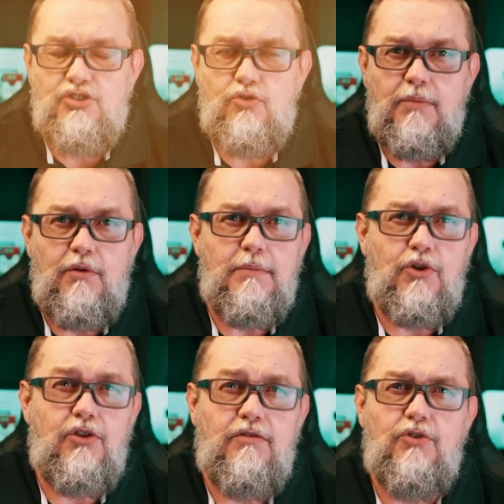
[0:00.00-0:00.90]
Super
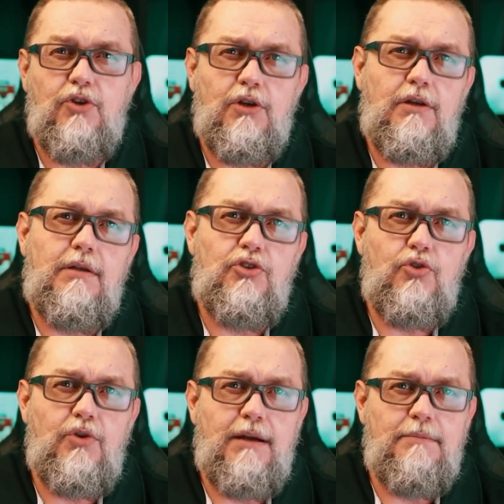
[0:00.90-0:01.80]
beautiful,
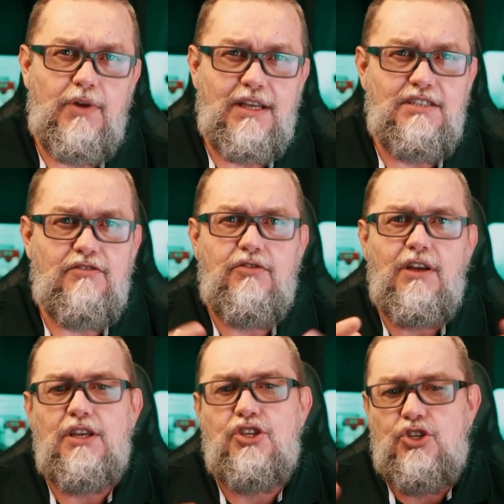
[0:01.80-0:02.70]
truly impressive
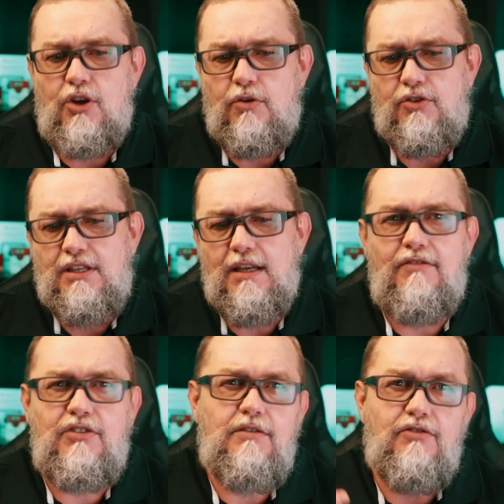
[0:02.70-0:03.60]
finish,
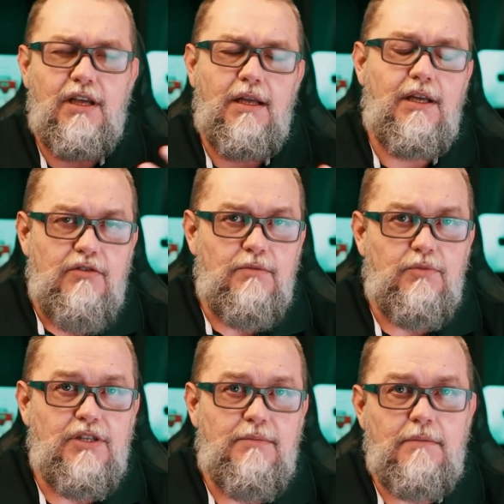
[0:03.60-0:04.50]
gives the feeling of a
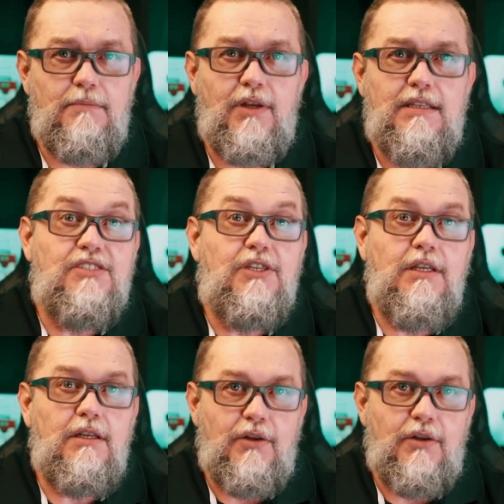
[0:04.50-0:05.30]
premium printer,